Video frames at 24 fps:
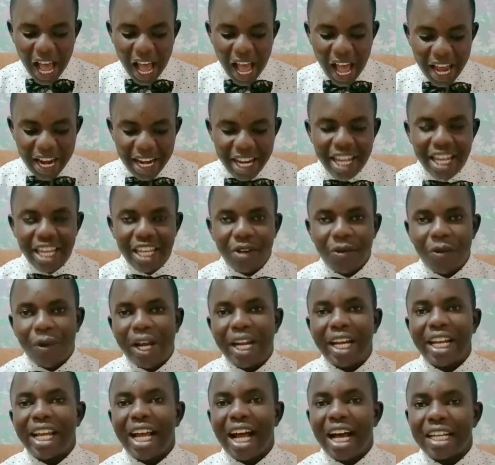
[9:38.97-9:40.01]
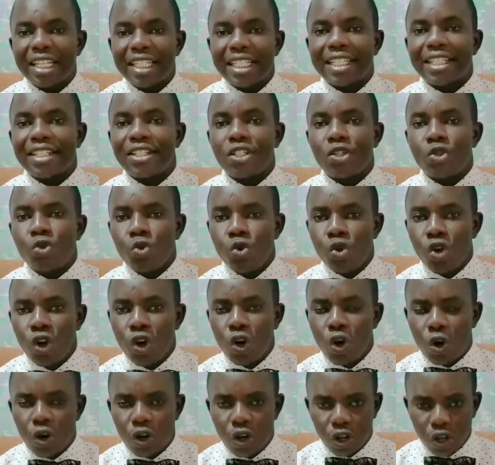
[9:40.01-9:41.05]
a day. When he asks to
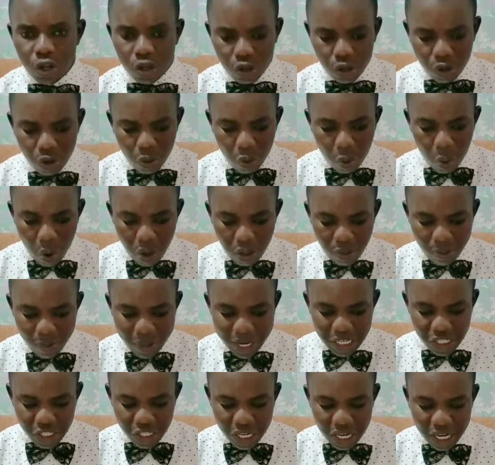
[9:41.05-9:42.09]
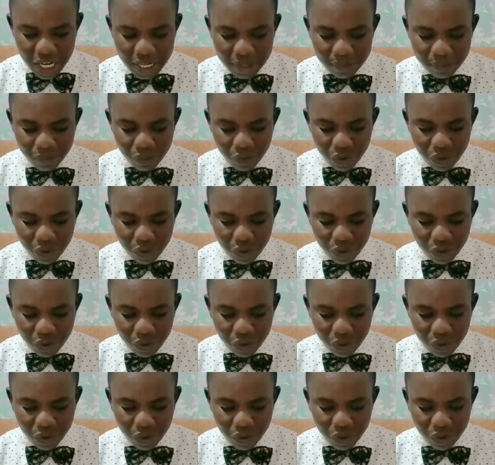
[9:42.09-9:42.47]
know what measure